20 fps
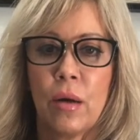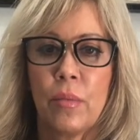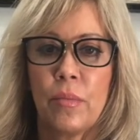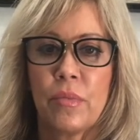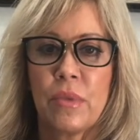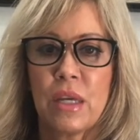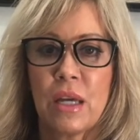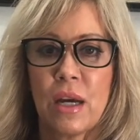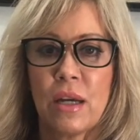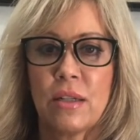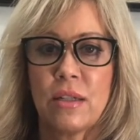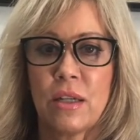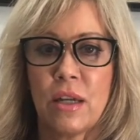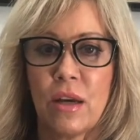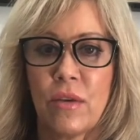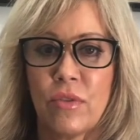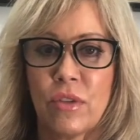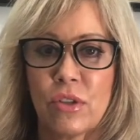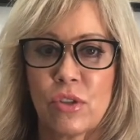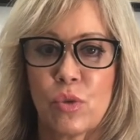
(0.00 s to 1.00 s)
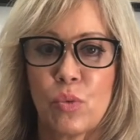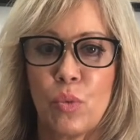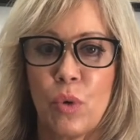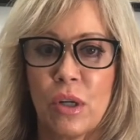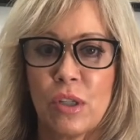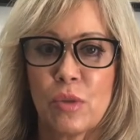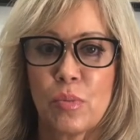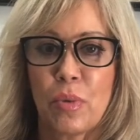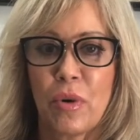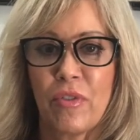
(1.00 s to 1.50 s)
The idea of this
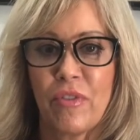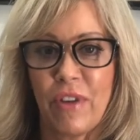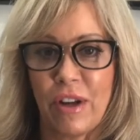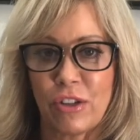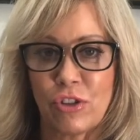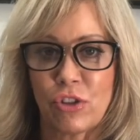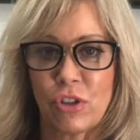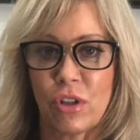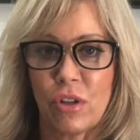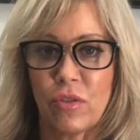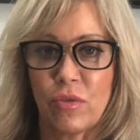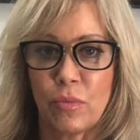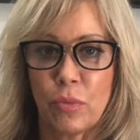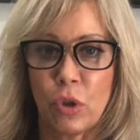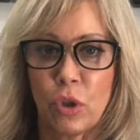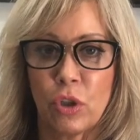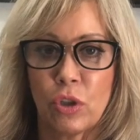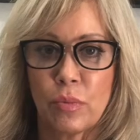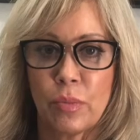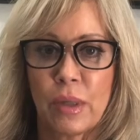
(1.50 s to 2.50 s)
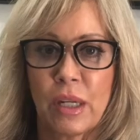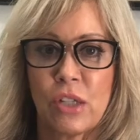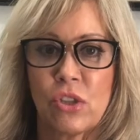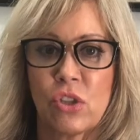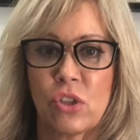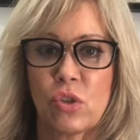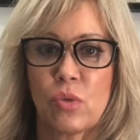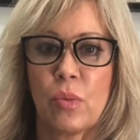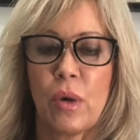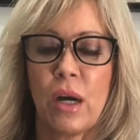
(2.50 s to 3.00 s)
was prevention of mold, but I
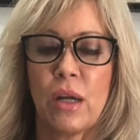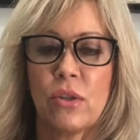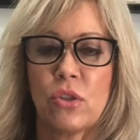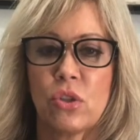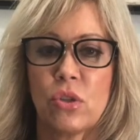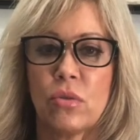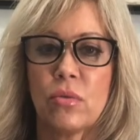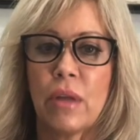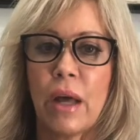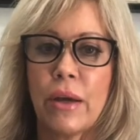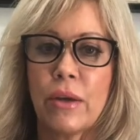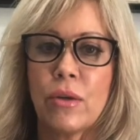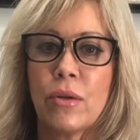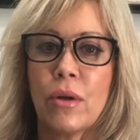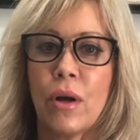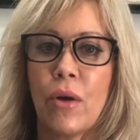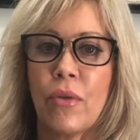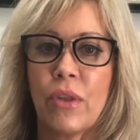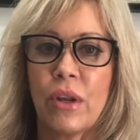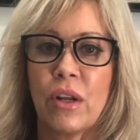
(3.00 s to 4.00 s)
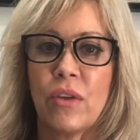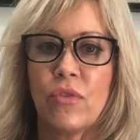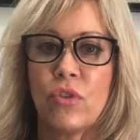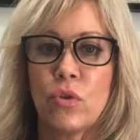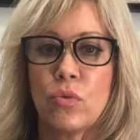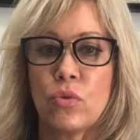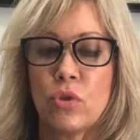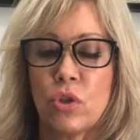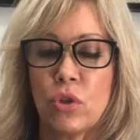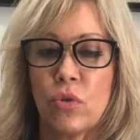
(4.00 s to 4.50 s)
just want to let you know that if you
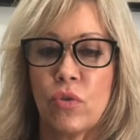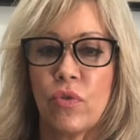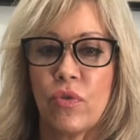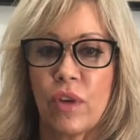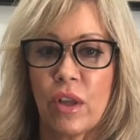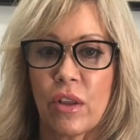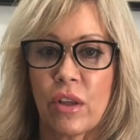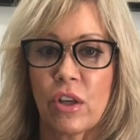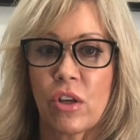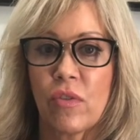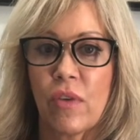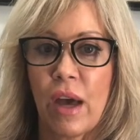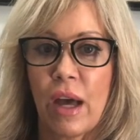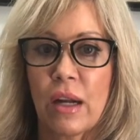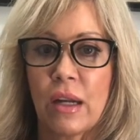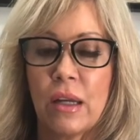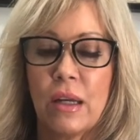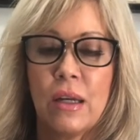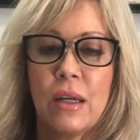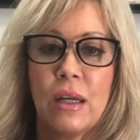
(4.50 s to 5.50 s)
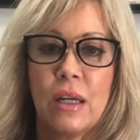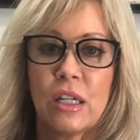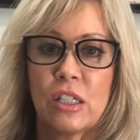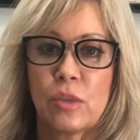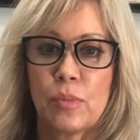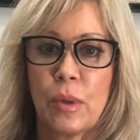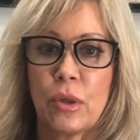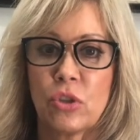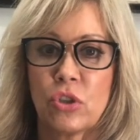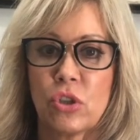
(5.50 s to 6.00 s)
do feel like you've had
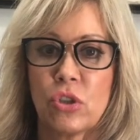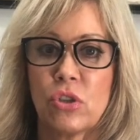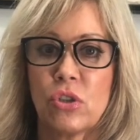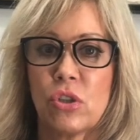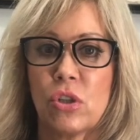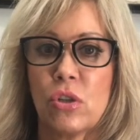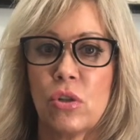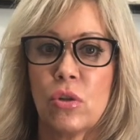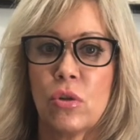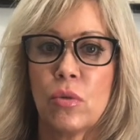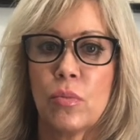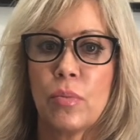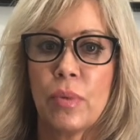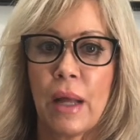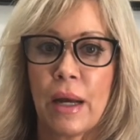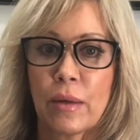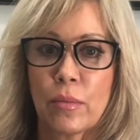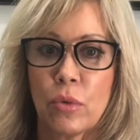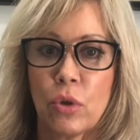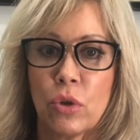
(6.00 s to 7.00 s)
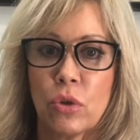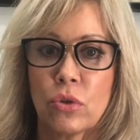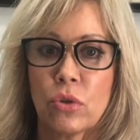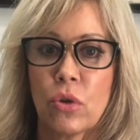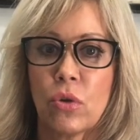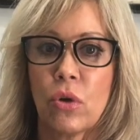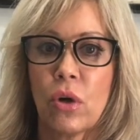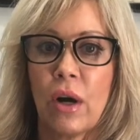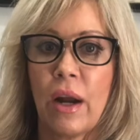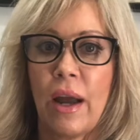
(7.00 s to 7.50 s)
exposure to black mold
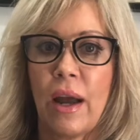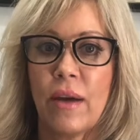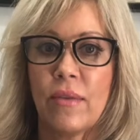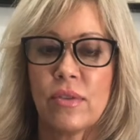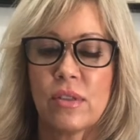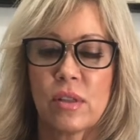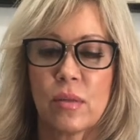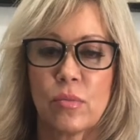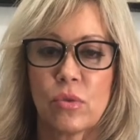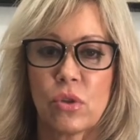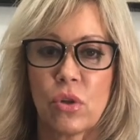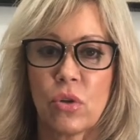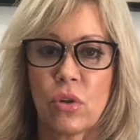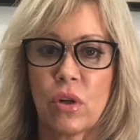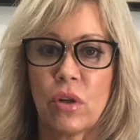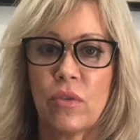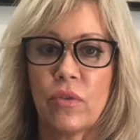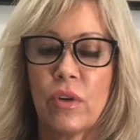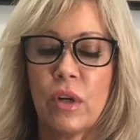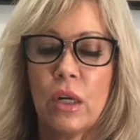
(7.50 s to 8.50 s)
or have some sort of